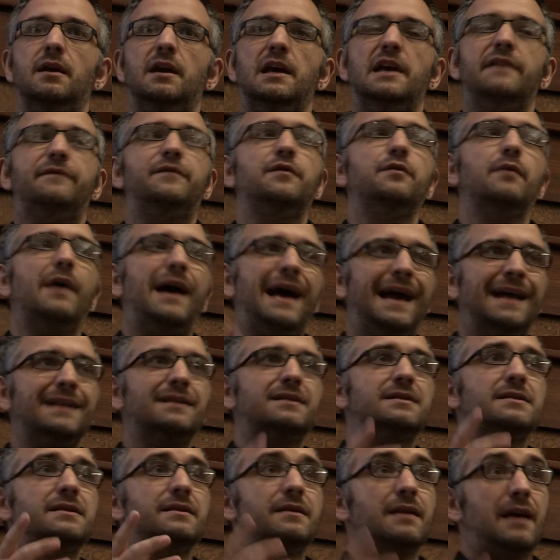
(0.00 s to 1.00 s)
If you
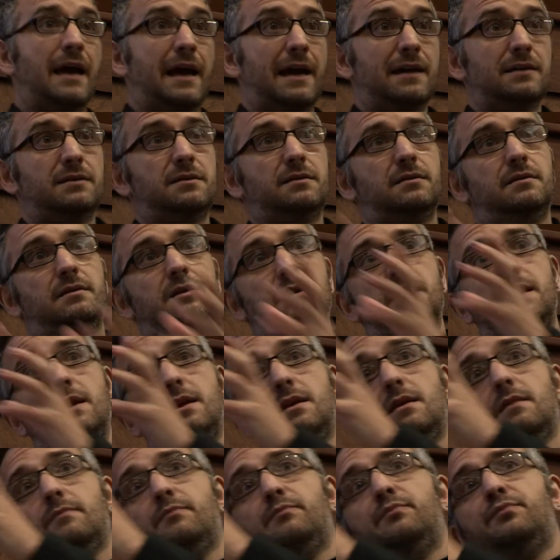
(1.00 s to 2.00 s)
add to that
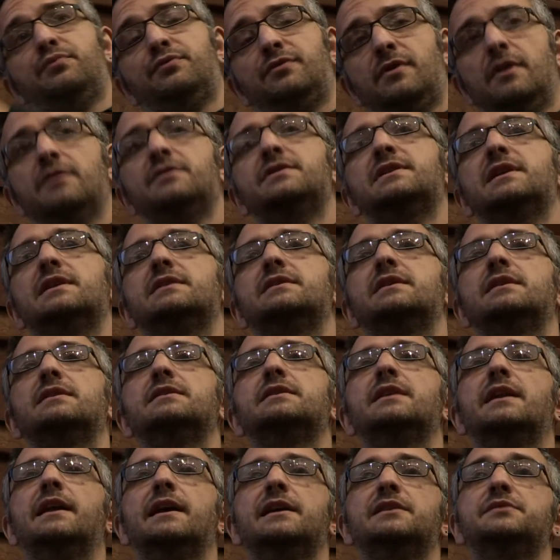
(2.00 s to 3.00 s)
the processing
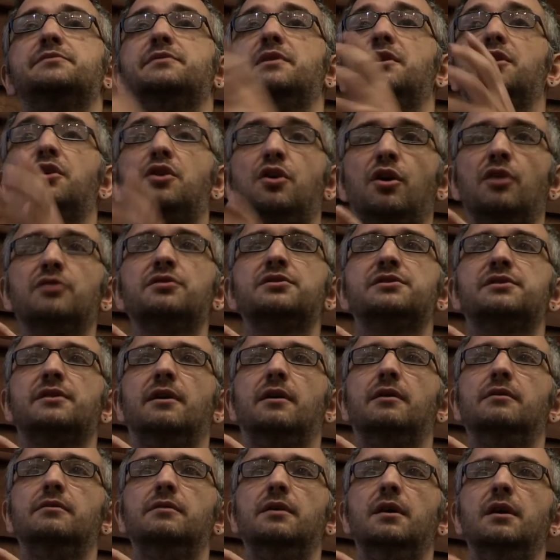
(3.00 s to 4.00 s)
delays within a
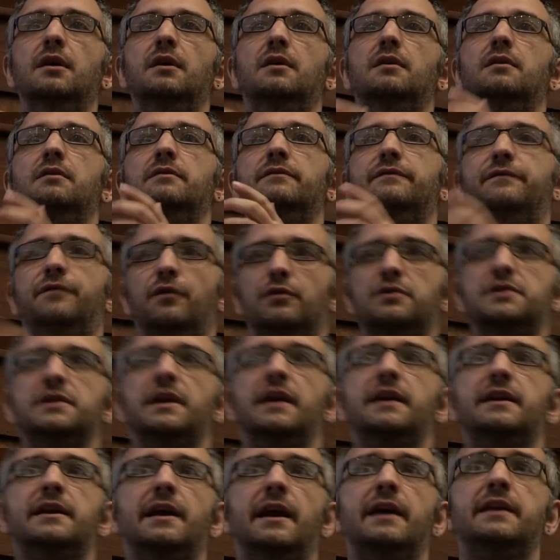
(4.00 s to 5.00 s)
console, at
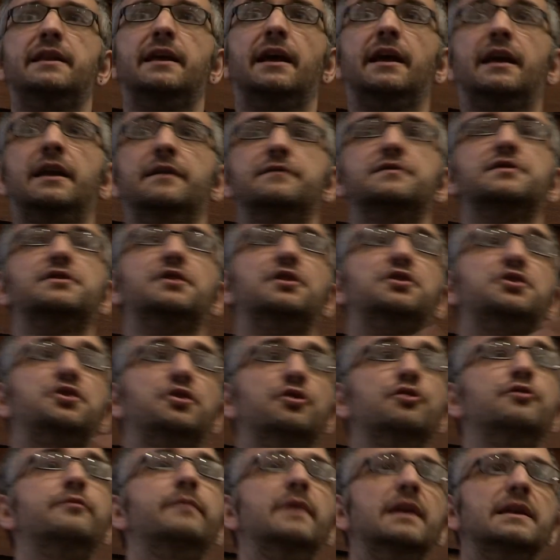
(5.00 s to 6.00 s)
48K, that gives us a
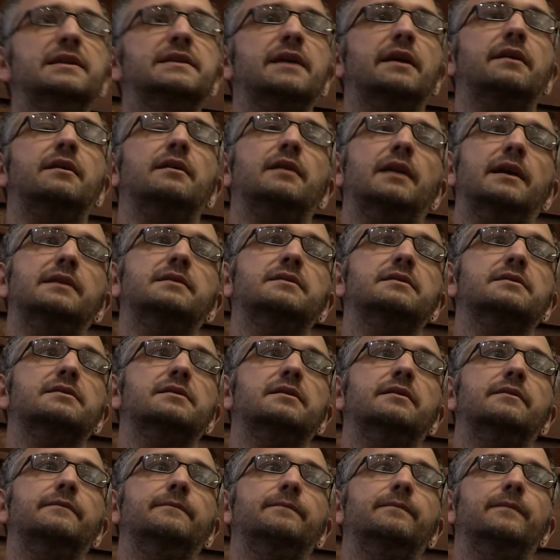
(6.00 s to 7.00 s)
2 millisecond
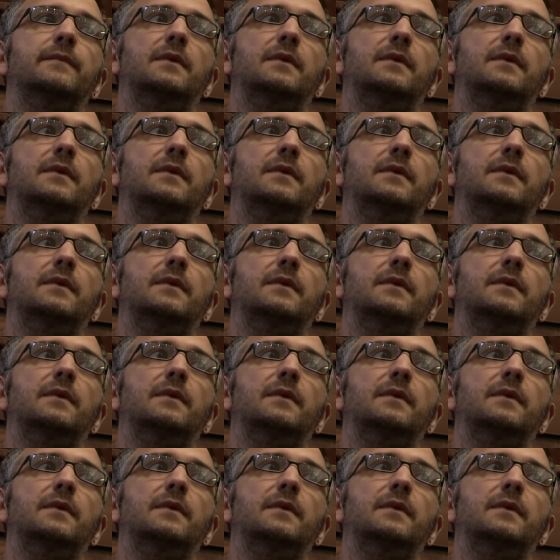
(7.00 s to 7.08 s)
latency.